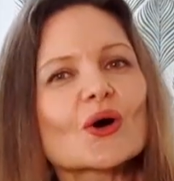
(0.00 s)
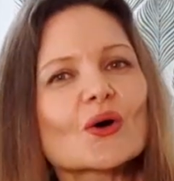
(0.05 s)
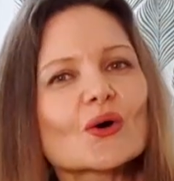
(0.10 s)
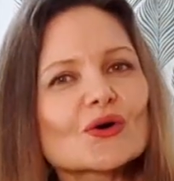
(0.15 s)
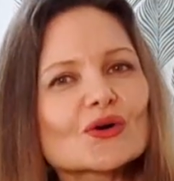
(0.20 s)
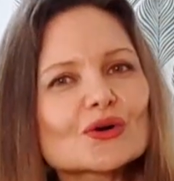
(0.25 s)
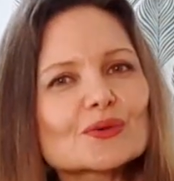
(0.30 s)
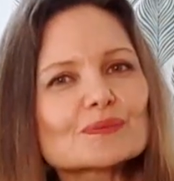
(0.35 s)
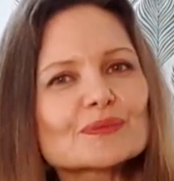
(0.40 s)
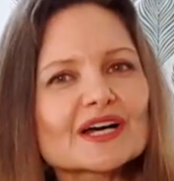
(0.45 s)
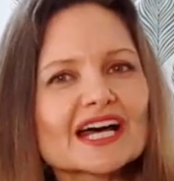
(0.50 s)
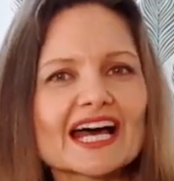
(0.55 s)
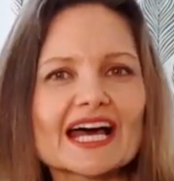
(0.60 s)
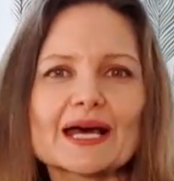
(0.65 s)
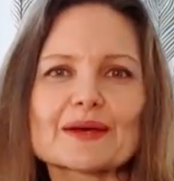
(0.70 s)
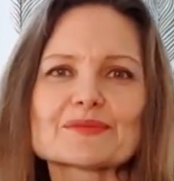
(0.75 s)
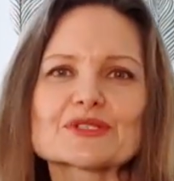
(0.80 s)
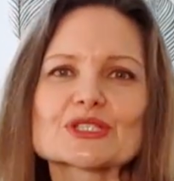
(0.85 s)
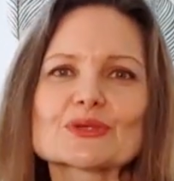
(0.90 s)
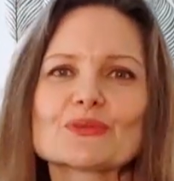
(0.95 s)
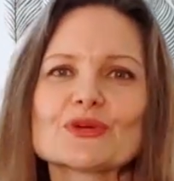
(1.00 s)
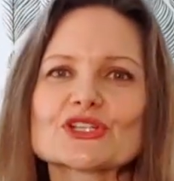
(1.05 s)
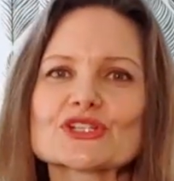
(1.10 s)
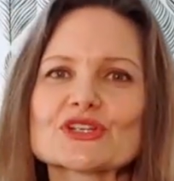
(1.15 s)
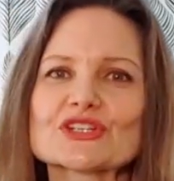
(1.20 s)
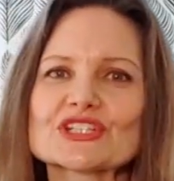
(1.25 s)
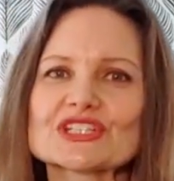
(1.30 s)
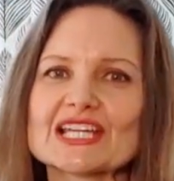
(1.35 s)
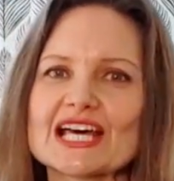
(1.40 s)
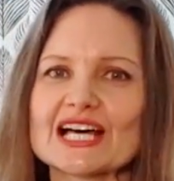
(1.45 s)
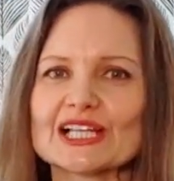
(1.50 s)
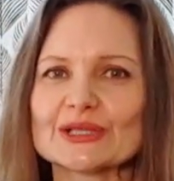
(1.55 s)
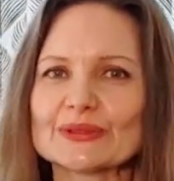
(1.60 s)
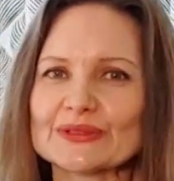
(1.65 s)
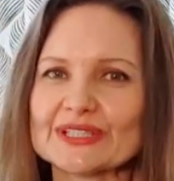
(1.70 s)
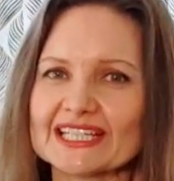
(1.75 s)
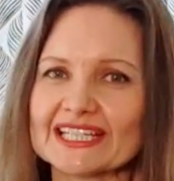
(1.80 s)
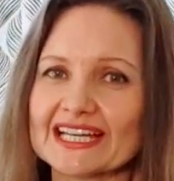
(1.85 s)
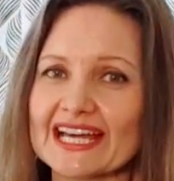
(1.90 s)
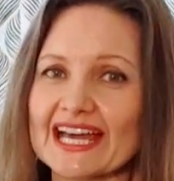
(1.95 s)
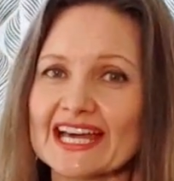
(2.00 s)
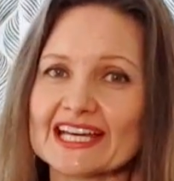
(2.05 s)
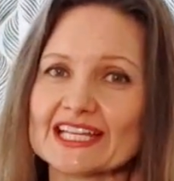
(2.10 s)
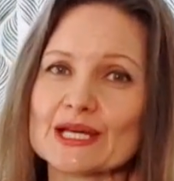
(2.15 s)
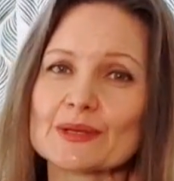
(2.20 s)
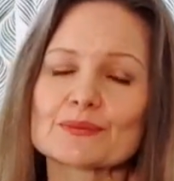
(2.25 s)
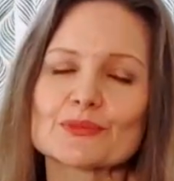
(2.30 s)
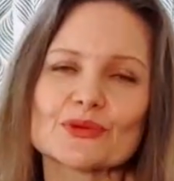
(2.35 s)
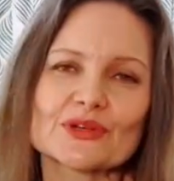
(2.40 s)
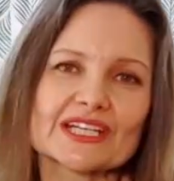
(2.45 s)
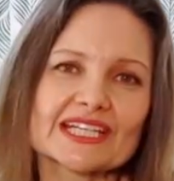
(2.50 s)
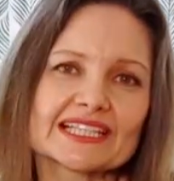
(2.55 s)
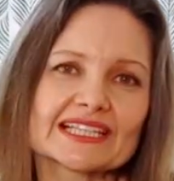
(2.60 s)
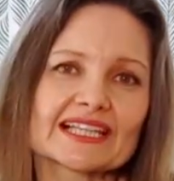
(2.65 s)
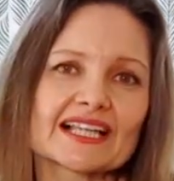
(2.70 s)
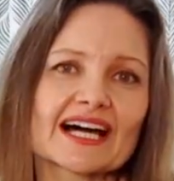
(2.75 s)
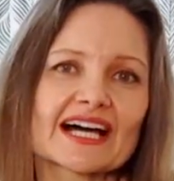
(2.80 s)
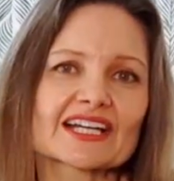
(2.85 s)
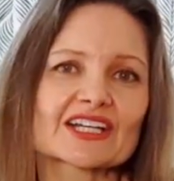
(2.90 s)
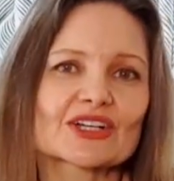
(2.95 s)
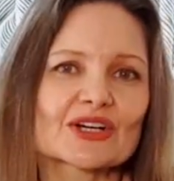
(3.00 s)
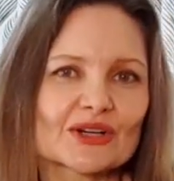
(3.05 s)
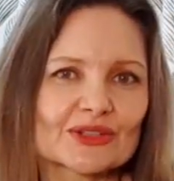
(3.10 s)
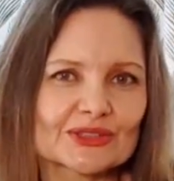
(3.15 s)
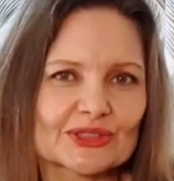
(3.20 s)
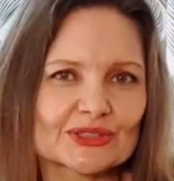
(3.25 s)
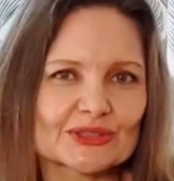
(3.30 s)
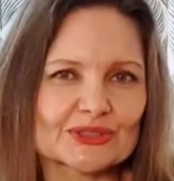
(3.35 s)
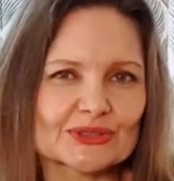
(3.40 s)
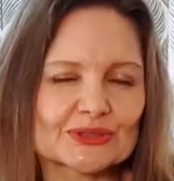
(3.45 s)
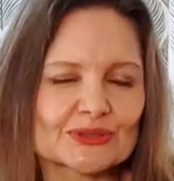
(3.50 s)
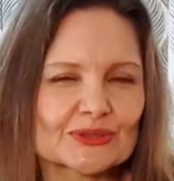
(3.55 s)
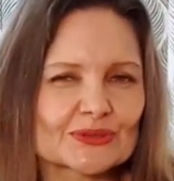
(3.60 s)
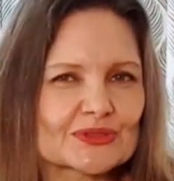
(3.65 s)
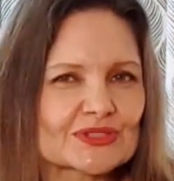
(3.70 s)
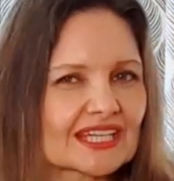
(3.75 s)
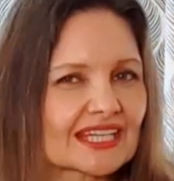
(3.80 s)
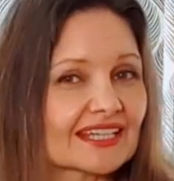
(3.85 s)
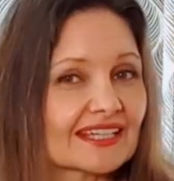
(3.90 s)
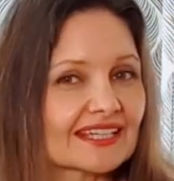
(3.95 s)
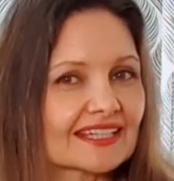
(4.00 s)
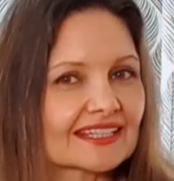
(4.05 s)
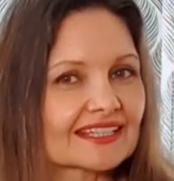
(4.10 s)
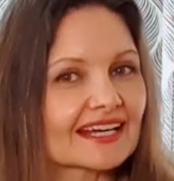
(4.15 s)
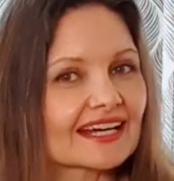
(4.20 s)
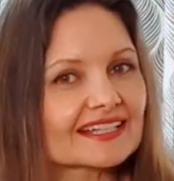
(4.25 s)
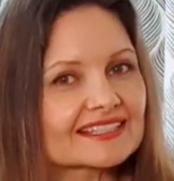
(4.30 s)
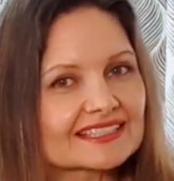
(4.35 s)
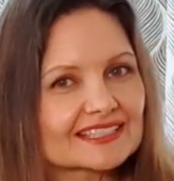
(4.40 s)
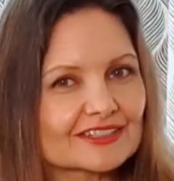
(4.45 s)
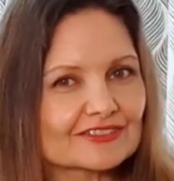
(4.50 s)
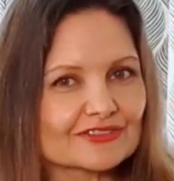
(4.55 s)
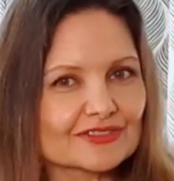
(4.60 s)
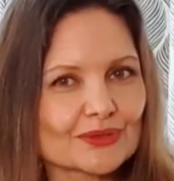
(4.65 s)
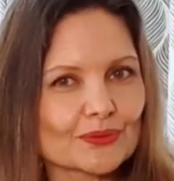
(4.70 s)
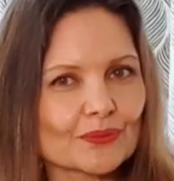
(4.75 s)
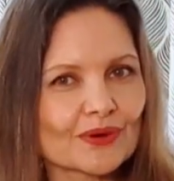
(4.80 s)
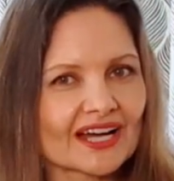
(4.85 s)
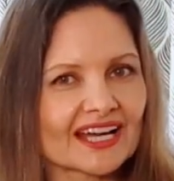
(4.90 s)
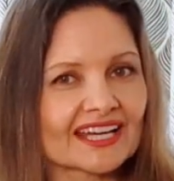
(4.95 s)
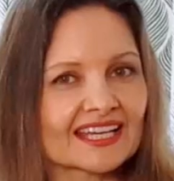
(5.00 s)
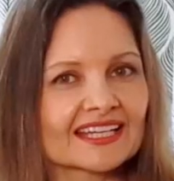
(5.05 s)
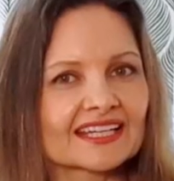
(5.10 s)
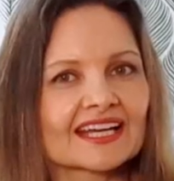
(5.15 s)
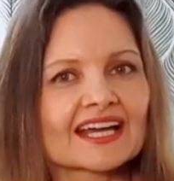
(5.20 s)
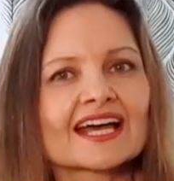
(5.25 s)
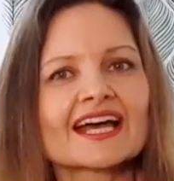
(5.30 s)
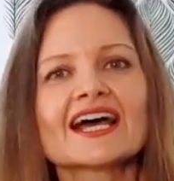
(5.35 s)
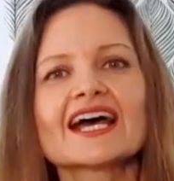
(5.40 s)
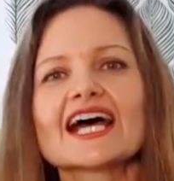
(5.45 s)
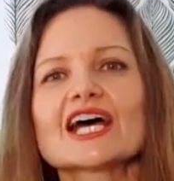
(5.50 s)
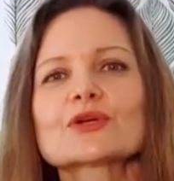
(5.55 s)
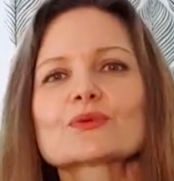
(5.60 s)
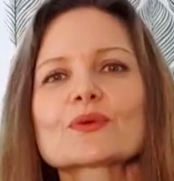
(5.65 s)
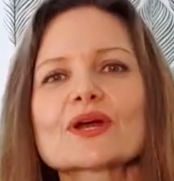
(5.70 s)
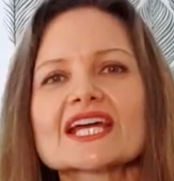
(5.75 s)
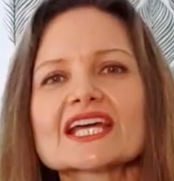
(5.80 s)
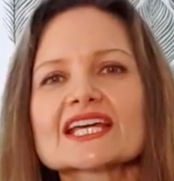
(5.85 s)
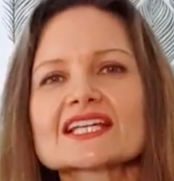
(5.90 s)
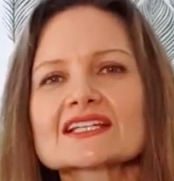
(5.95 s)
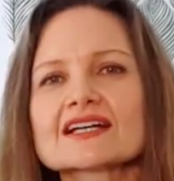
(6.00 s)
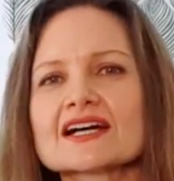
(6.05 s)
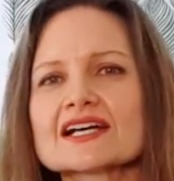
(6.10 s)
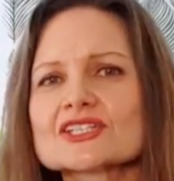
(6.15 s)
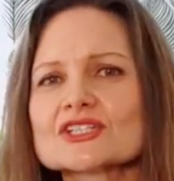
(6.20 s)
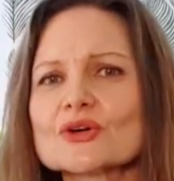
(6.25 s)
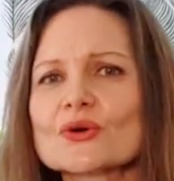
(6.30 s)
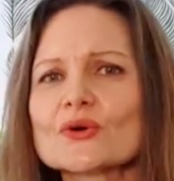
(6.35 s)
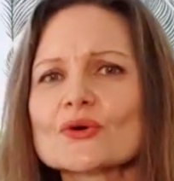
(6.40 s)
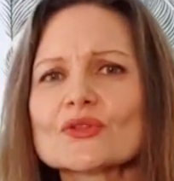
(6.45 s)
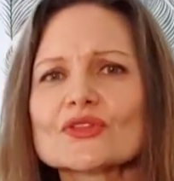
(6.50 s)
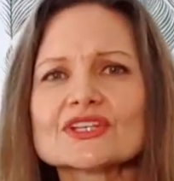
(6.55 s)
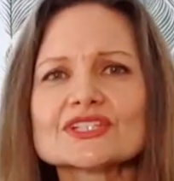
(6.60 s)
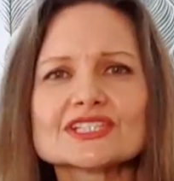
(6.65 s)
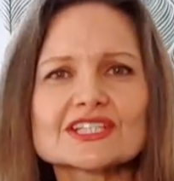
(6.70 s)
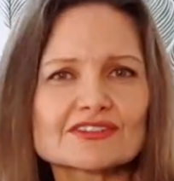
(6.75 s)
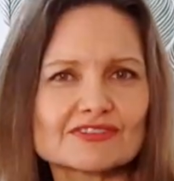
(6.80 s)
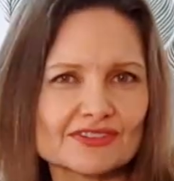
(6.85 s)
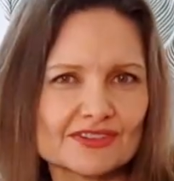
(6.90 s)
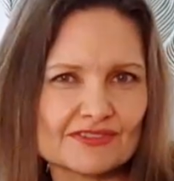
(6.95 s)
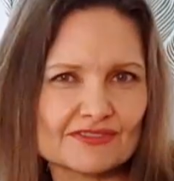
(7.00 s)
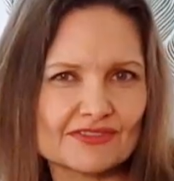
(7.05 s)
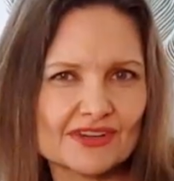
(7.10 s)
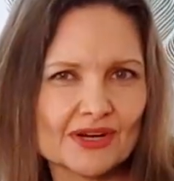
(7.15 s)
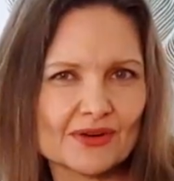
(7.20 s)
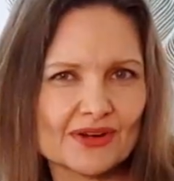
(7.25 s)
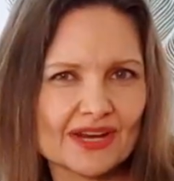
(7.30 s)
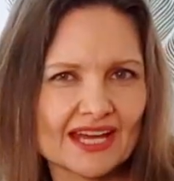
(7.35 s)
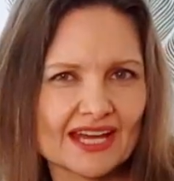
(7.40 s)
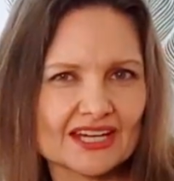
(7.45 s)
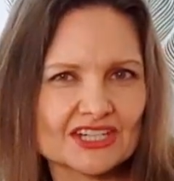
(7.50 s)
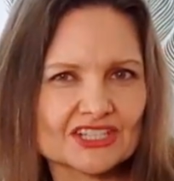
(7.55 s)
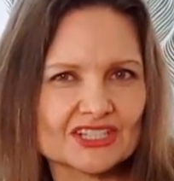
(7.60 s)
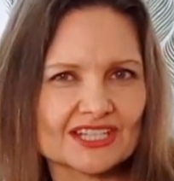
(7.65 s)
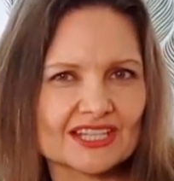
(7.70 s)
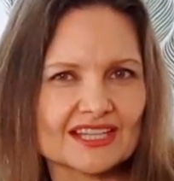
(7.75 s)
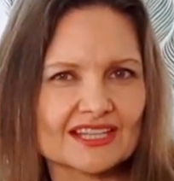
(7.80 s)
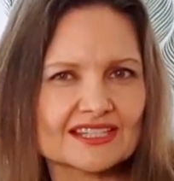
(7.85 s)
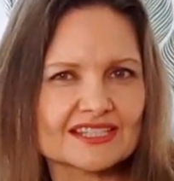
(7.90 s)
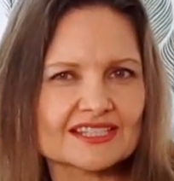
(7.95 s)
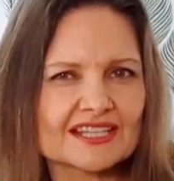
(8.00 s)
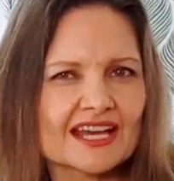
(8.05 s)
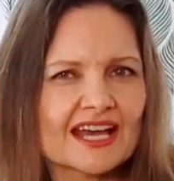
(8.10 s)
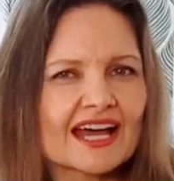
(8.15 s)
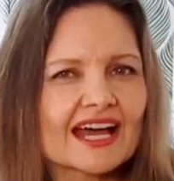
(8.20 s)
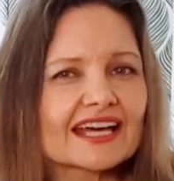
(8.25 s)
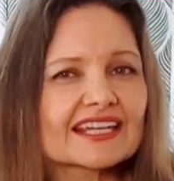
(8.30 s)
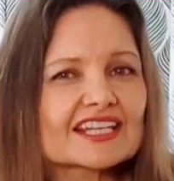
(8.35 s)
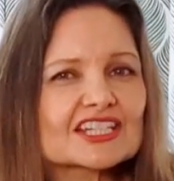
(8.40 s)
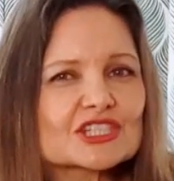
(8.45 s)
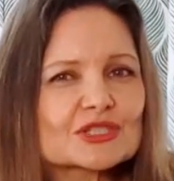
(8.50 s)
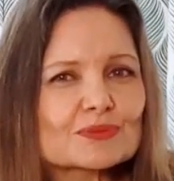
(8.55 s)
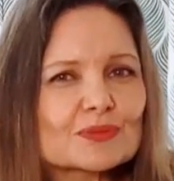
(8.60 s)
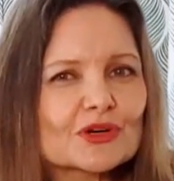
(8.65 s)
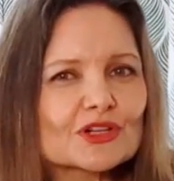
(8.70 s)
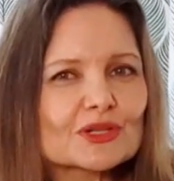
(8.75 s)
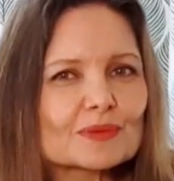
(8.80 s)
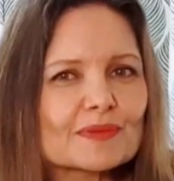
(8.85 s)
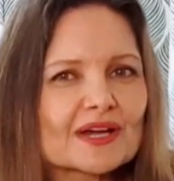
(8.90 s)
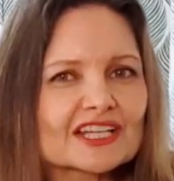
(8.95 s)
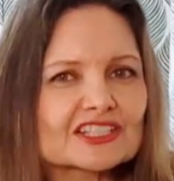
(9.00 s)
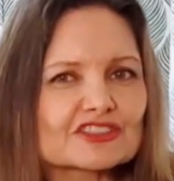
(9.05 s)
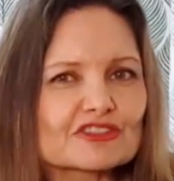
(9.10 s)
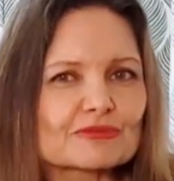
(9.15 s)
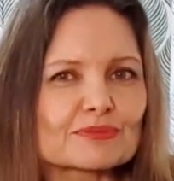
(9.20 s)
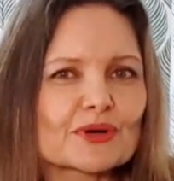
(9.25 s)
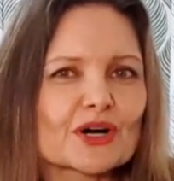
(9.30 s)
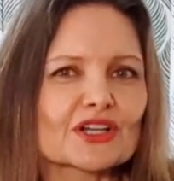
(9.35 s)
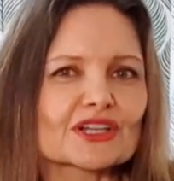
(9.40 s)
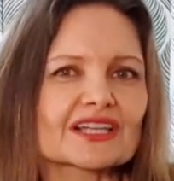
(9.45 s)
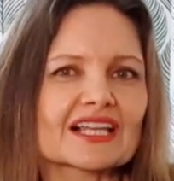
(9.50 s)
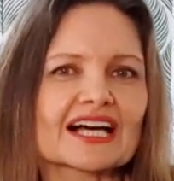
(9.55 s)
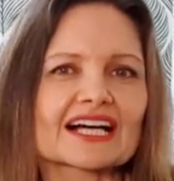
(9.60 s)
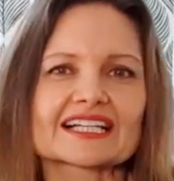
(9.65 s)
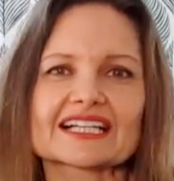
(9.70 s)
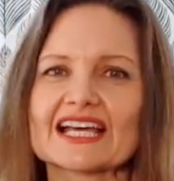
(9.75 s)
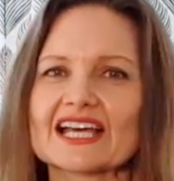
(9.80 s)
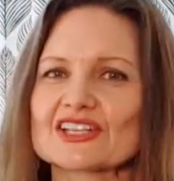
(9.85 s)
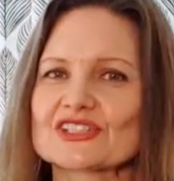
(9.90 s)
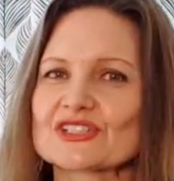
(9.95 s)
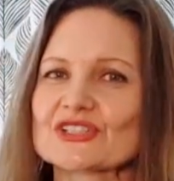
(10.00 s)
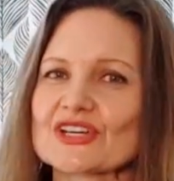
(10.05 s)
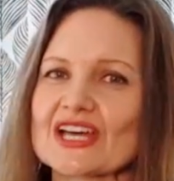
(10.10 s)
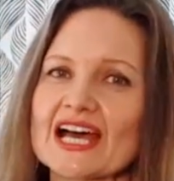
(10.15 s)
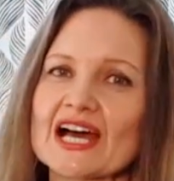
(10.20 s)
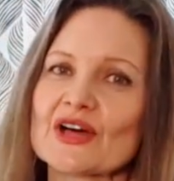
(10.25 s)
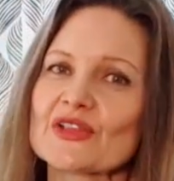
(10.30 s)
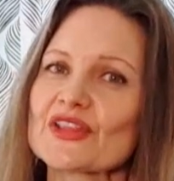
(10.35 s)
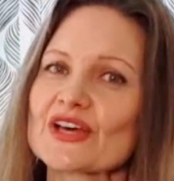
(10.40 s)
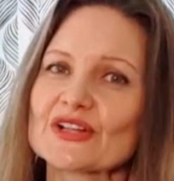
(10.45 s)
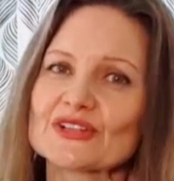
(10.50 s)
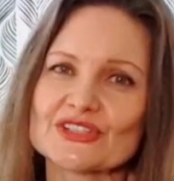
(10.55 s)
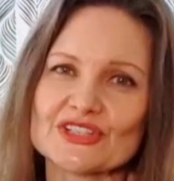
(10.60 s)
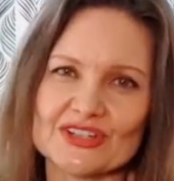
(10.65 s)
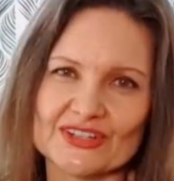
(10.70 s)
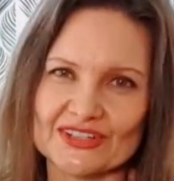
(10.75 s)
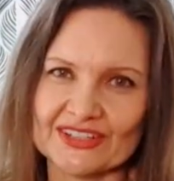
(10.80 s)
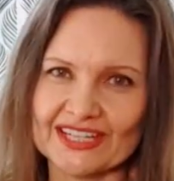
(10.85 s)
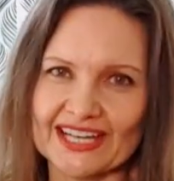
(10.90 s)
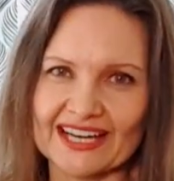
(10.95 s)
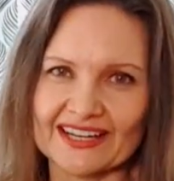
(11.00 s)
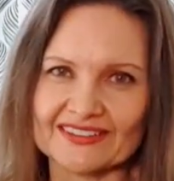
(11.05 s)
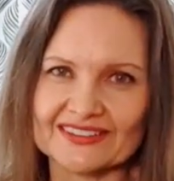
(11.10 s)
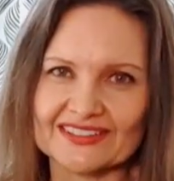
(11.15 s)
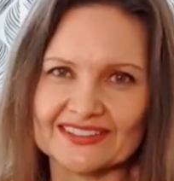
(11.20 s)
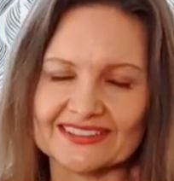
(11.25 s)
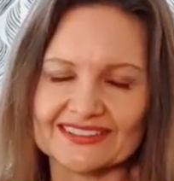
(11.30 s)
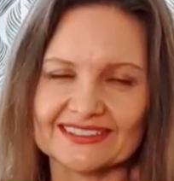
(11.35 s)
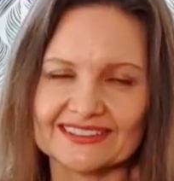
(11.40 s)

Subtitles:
Or perhaps we should start looking at a breed like Goldendoodles in a different way and recognise all the different variations and a small amount of potluck as to how they'll turn out.